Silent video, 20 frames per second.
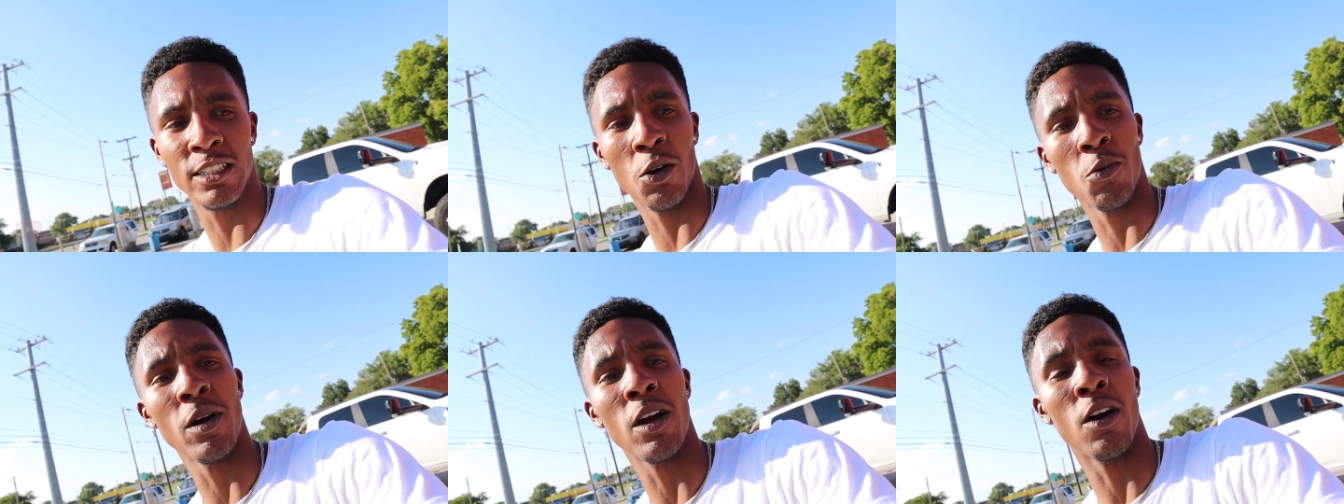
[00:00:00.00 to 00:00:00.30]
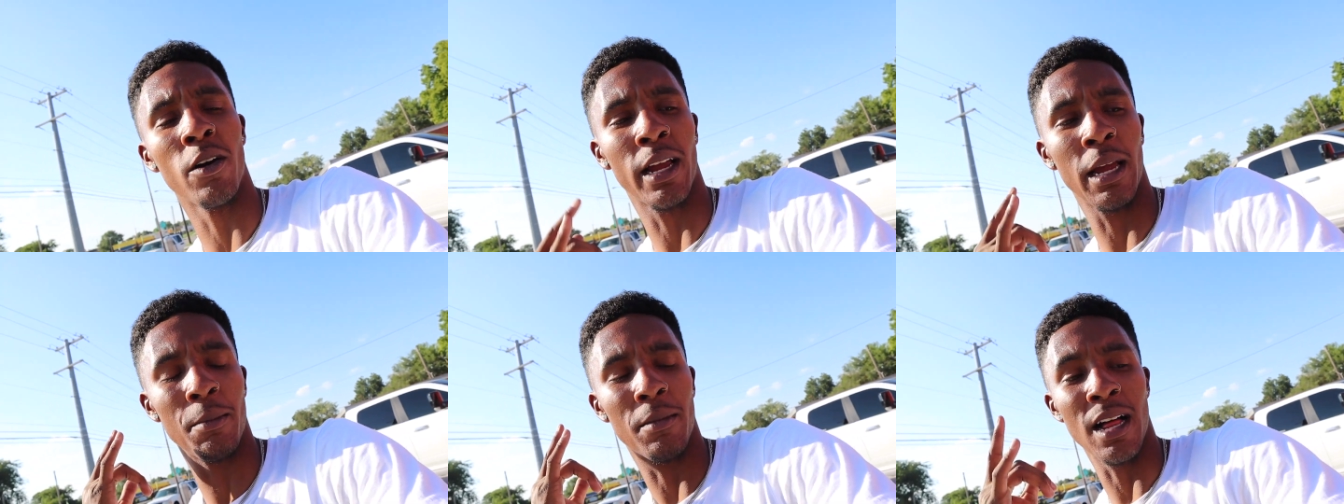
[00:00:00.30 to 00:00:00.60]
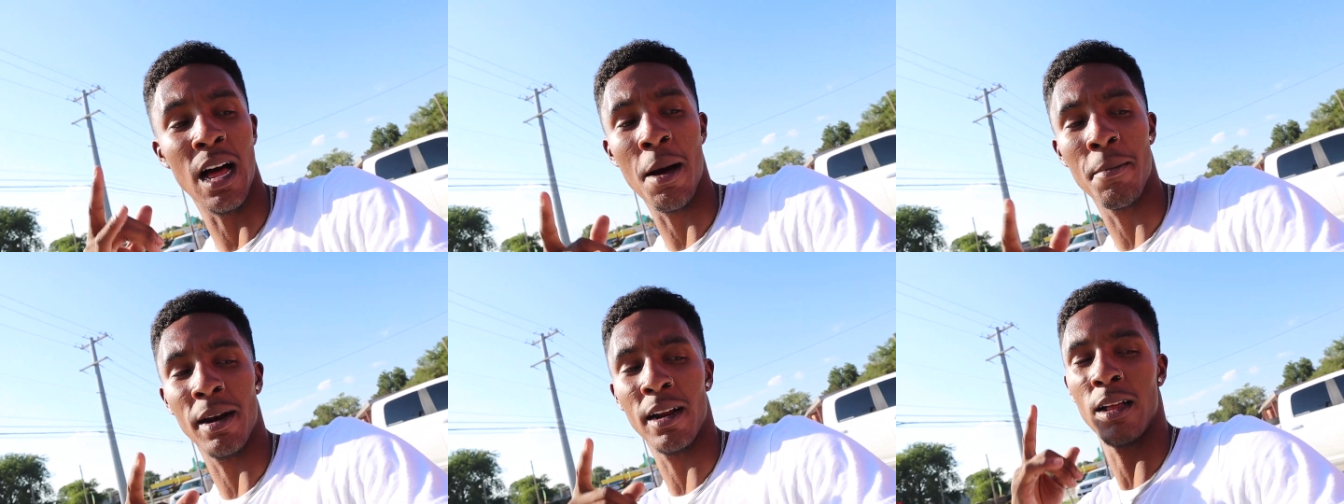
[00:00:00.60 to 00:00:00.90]
So we're gonna keep
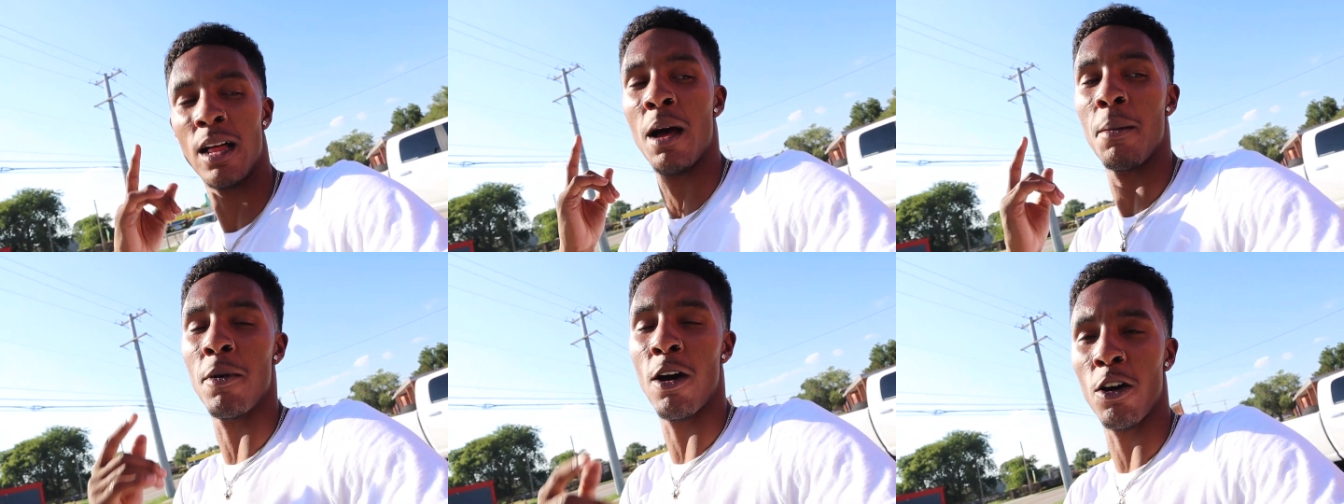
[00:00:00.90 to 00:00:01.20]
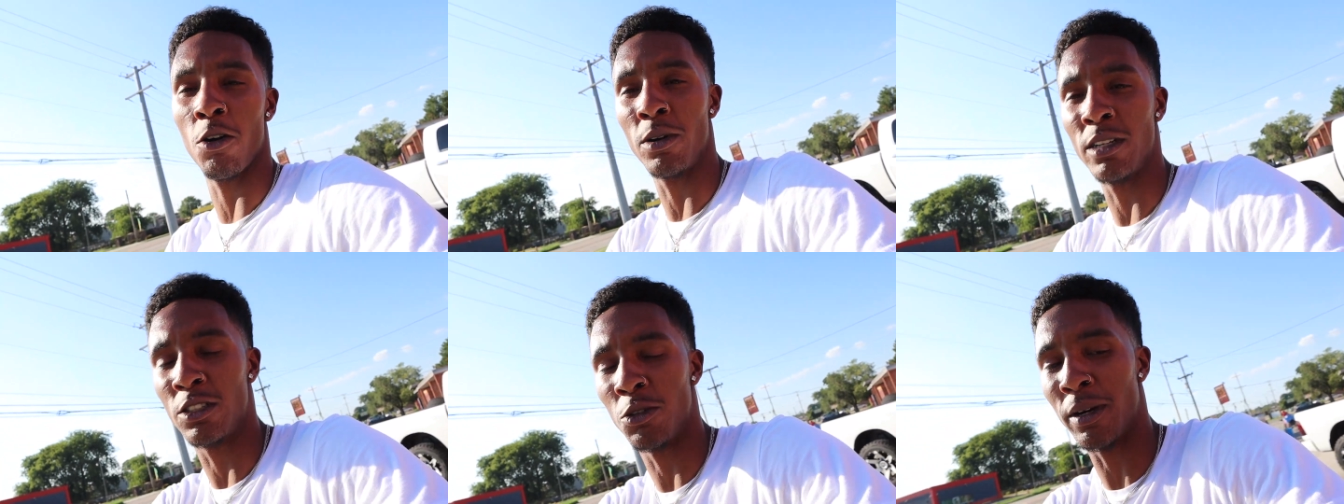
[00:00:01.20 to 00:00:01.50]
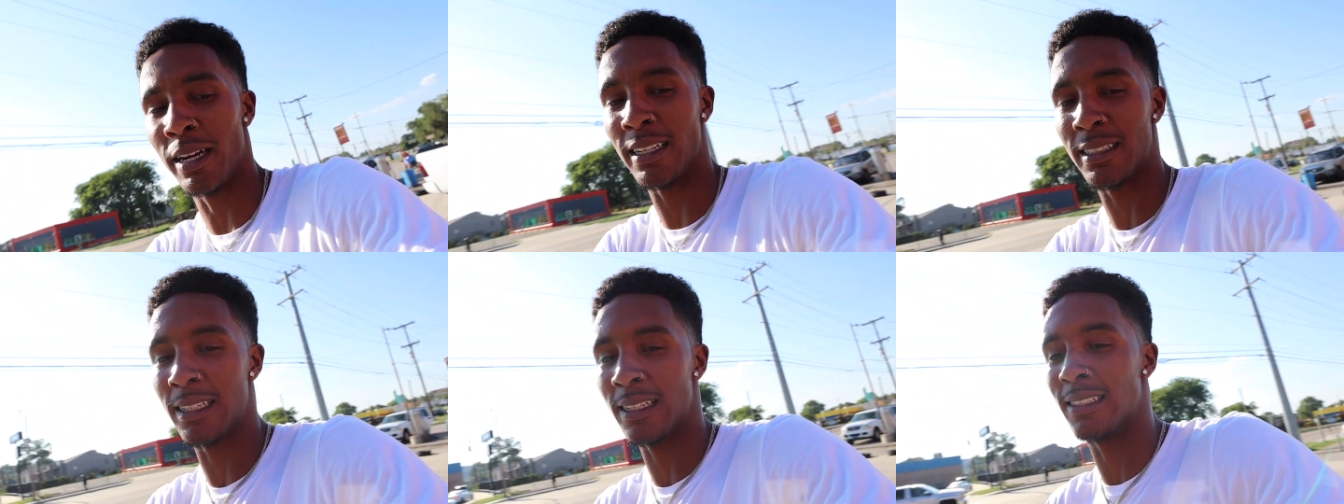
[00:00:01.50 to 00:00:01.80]
climbing and climbing all the way
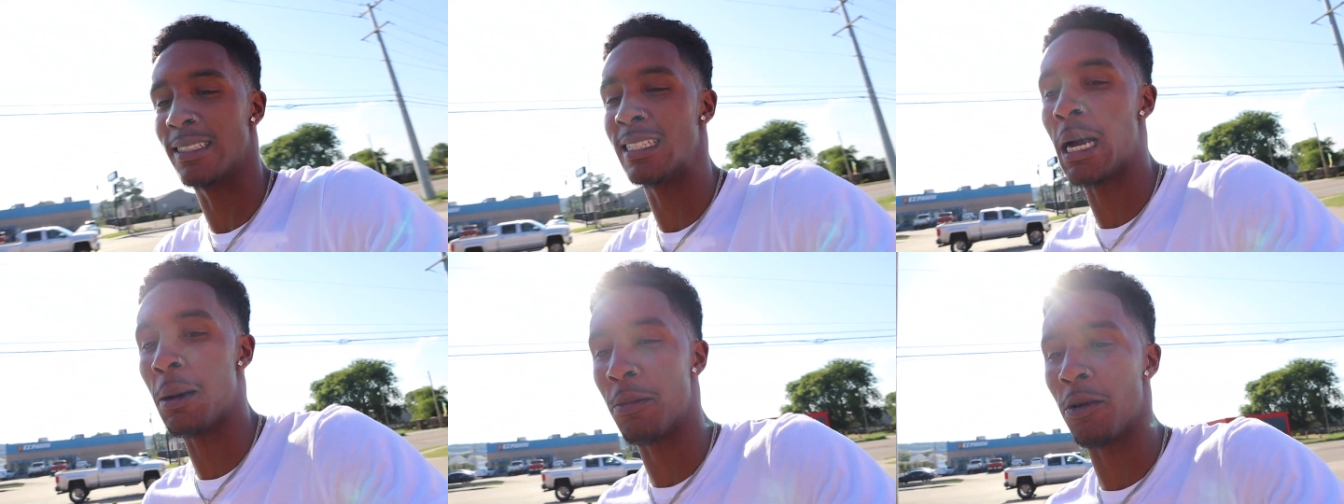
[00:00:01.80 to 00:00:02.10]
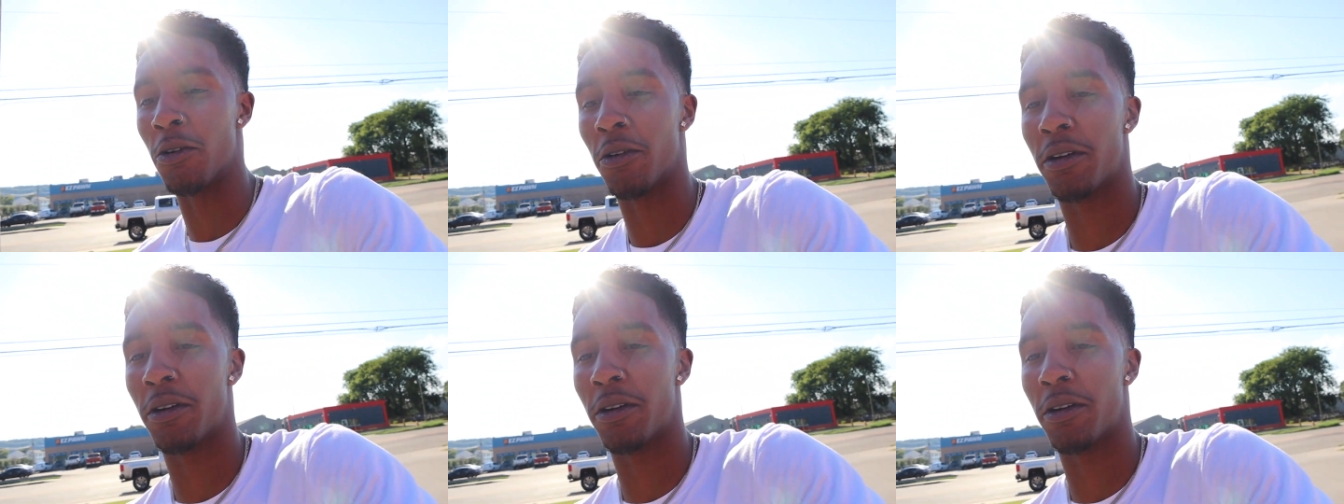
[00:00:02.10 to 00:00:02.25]
till we get to the top, no